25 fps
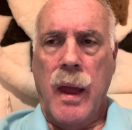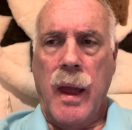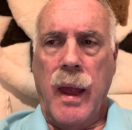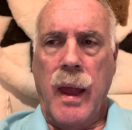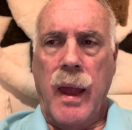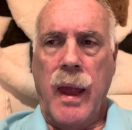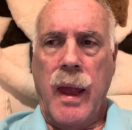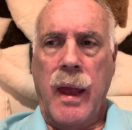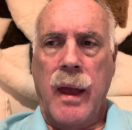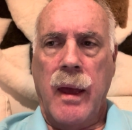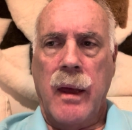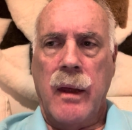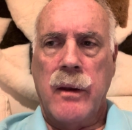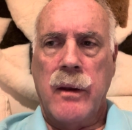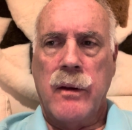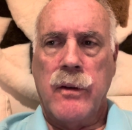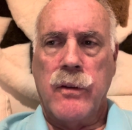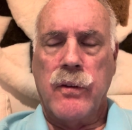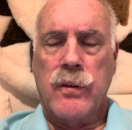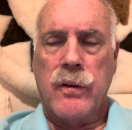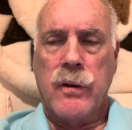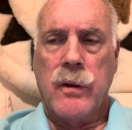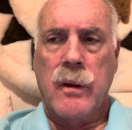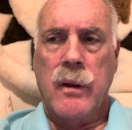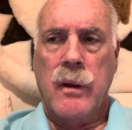And
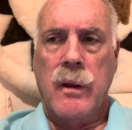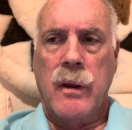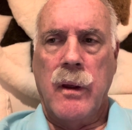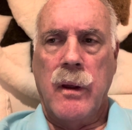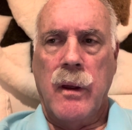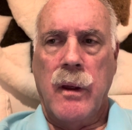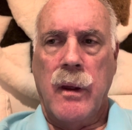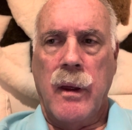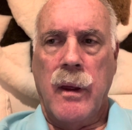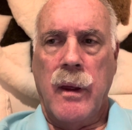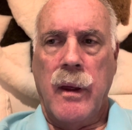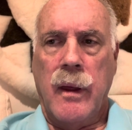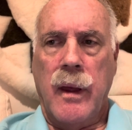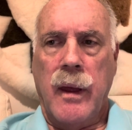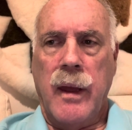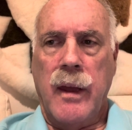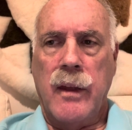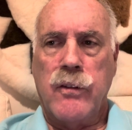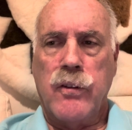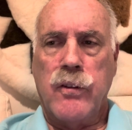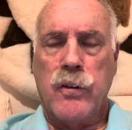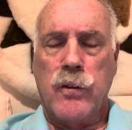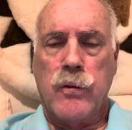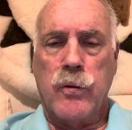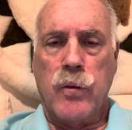
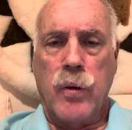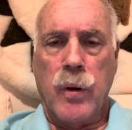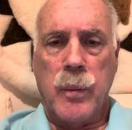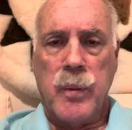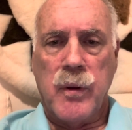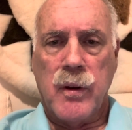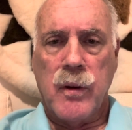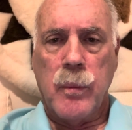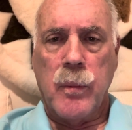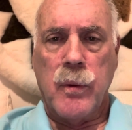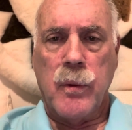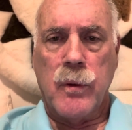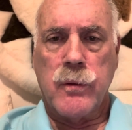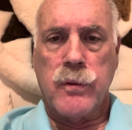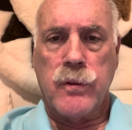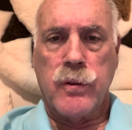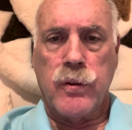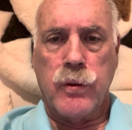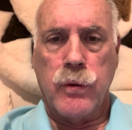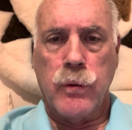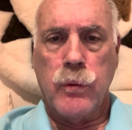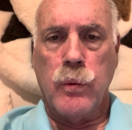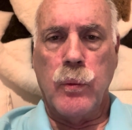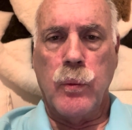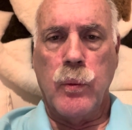it's attributable
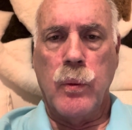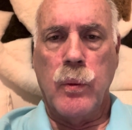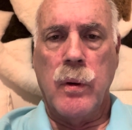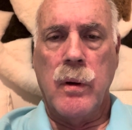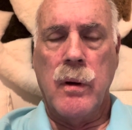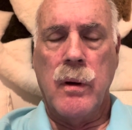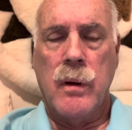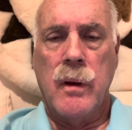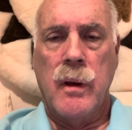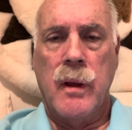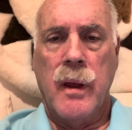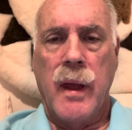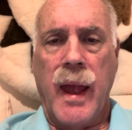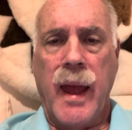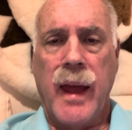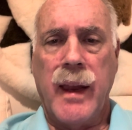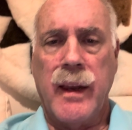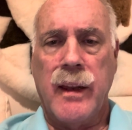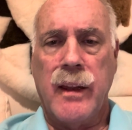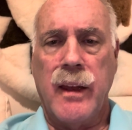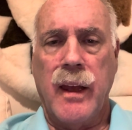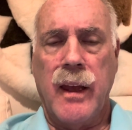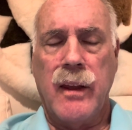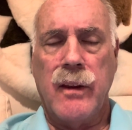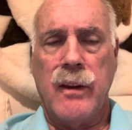to,
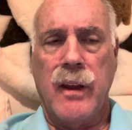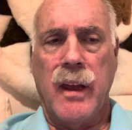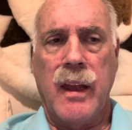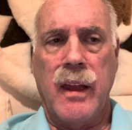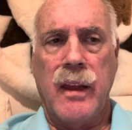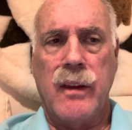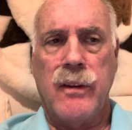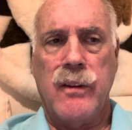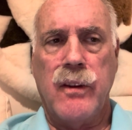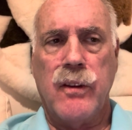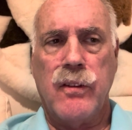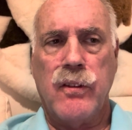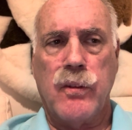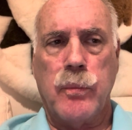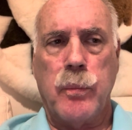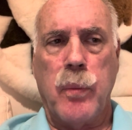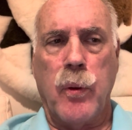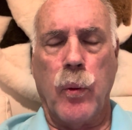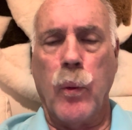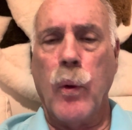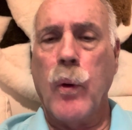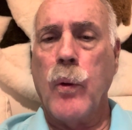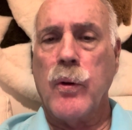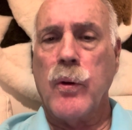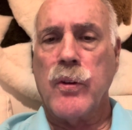and this
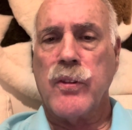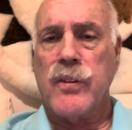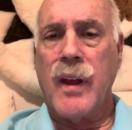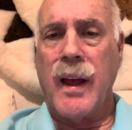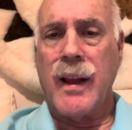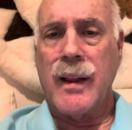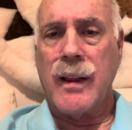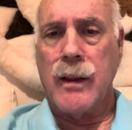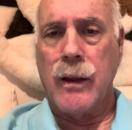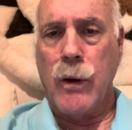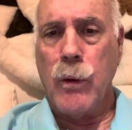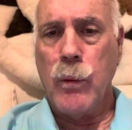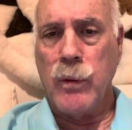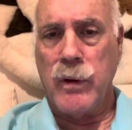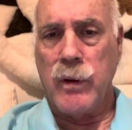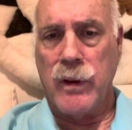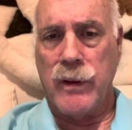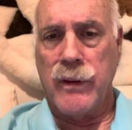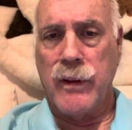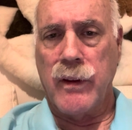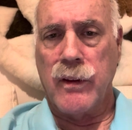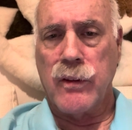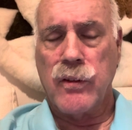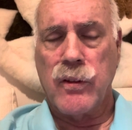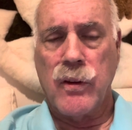Peru is not alone in
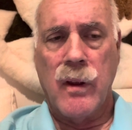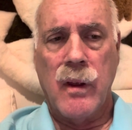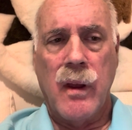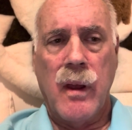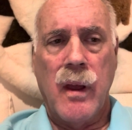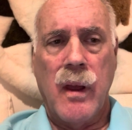this.